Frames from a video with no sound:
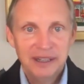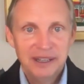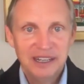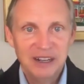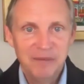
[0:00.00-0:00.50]

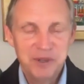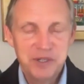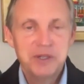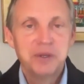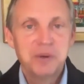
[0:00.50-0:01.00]
there's
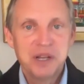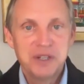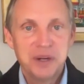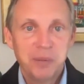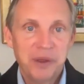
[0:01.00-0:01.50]
still a
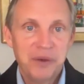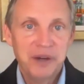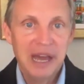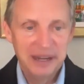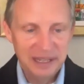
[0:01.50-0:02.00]
question on whether or
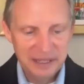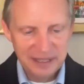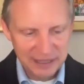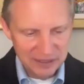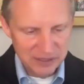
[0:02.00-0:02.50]
not it
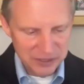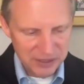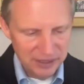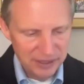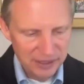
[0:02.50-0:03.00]
is
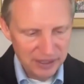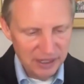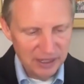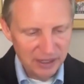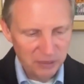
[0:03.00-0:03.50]

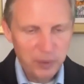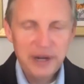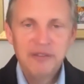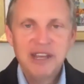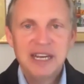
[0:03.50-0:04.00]

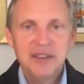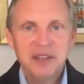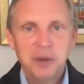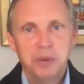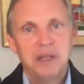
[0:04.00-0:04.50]
renovating
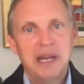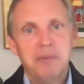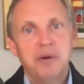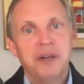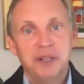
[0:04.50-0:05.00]
the old
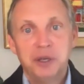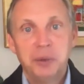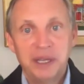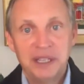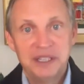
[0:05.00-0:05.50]
library and
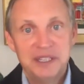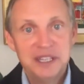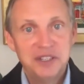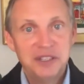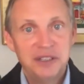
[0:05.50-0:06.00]
doing an
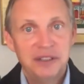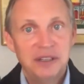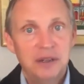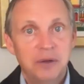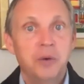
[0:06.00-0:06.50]
addition,
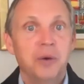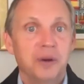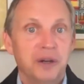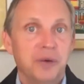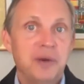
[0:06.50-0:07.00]

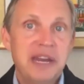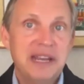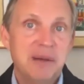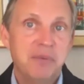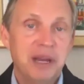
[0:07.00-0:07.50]
or
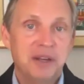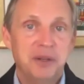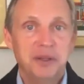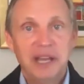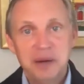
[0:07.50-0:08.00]
creating a brand
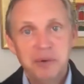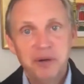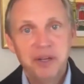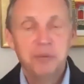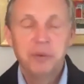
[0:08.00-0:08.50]
new
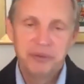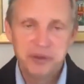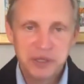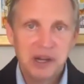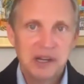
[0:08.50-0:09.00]
library, and what
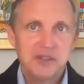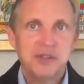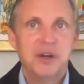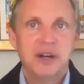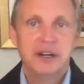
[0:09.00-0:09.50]
those costs
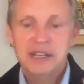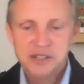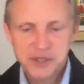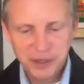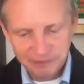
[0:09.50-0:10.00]
are.
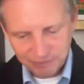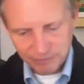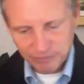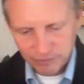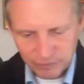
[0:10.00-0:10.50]
So
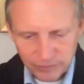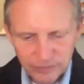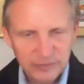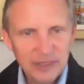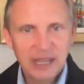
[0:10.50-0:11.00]

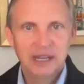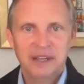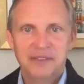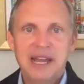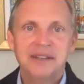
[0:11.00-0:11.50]

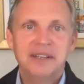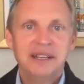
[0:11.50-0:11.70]
that